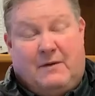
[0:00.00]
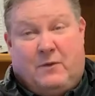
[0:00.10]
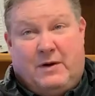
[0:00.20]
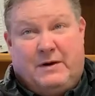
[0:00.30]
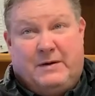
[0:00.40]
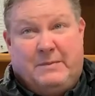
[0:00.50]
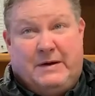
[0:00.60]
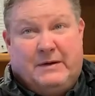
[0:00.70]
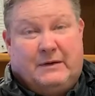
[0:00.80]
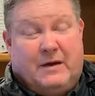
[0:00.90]
I've wanted to
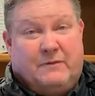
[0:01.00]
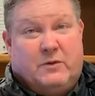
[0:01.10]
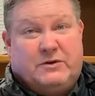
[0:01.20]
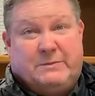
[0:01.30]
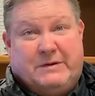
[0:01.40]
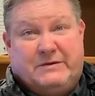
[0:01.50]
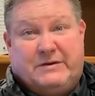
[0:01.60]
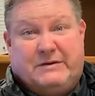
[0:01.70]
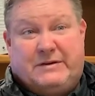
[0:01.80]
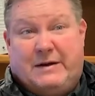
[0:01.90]
be in law enforcement
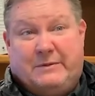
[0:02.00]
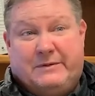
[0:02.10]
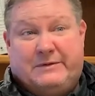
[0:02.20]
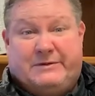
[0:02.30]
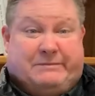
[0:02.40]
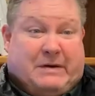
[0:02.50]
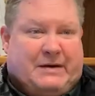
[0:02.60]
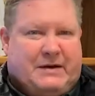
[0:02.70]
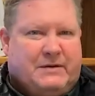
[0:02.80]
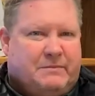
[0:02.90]
since I was a
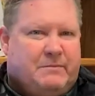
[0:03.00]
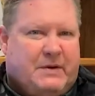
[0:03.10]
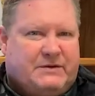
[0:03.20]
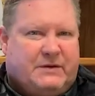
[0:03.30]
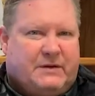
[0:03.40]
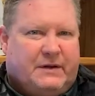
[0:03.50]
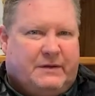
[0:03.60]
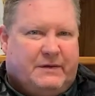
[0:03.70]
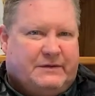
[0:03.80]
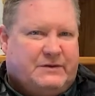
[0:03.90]
kid, basically.
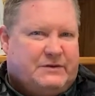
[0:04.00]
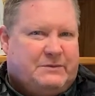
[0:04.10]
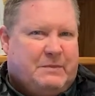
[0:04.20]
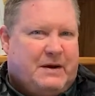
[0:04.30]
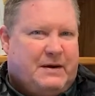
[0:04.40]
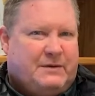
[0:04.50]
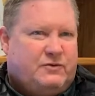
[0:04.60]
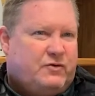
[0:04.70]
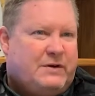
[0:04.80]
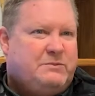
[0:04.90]
This is my
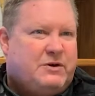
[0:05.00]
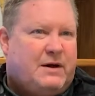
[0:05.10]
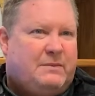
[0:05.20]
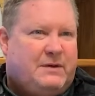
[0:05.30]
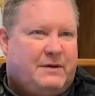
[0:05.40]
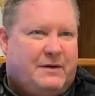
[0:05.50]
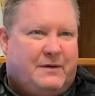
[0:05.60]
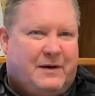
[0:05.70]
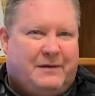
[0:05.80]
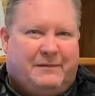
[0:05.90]
dream job. You
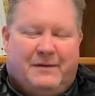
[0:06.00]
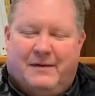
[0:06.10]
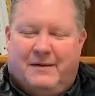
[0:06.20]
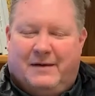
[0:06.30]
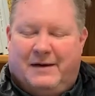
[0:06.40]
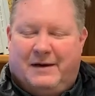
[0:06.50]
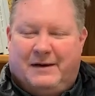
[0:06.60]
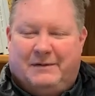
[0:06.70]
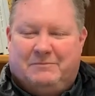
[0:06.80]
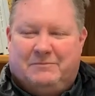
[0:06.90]
know, I,
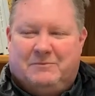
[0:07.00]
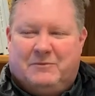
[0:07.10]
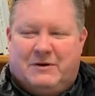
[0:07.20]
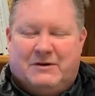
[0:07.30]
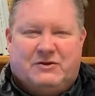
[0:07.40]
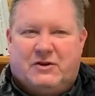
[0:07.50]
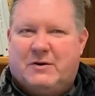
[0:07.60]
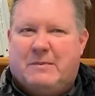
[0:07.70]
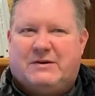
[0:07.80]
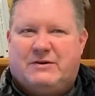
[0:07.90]
I
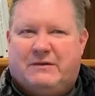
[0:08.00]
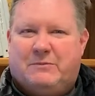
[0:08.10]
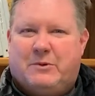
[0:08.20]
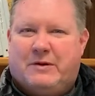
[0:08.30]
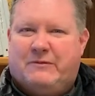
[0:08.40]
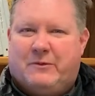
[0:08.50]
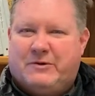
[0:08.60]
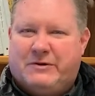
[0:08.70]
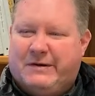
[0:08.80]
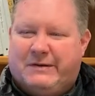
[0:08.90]
consider myself pretty
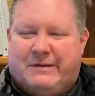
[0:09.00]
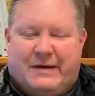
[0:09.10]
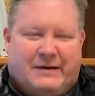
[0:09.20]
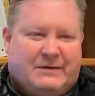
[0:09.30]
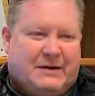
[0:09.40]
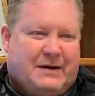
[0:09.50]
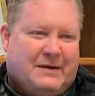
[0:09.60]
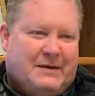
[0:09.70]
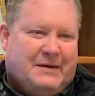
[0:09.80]
fortunate that uh,